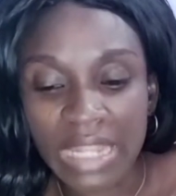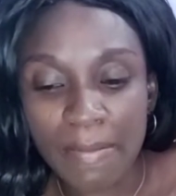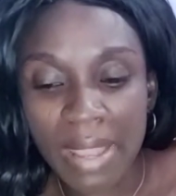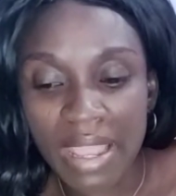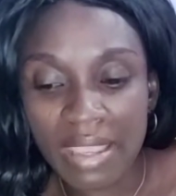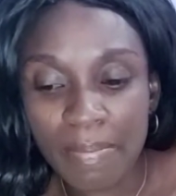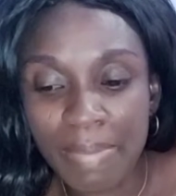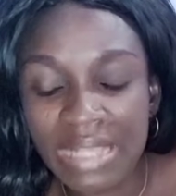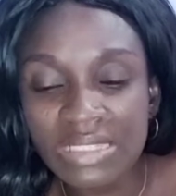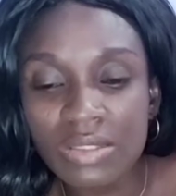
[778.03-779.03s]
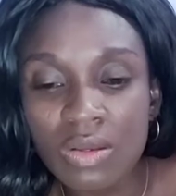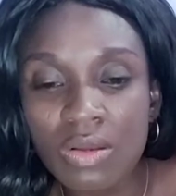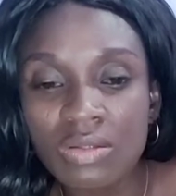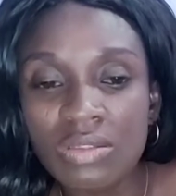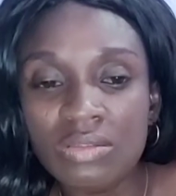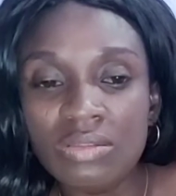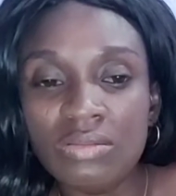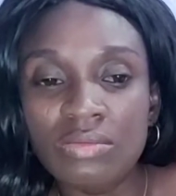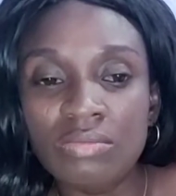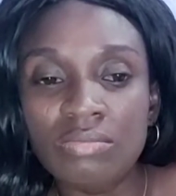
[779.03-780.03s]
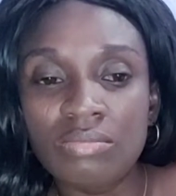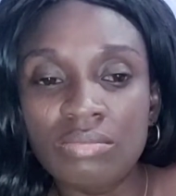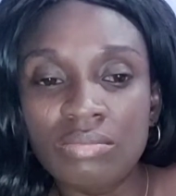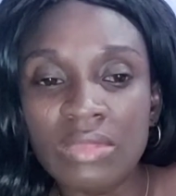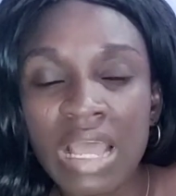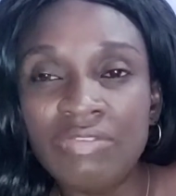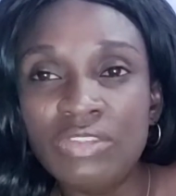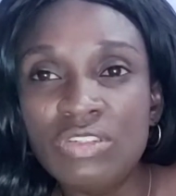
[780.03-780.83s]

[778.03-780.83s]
my pastor, having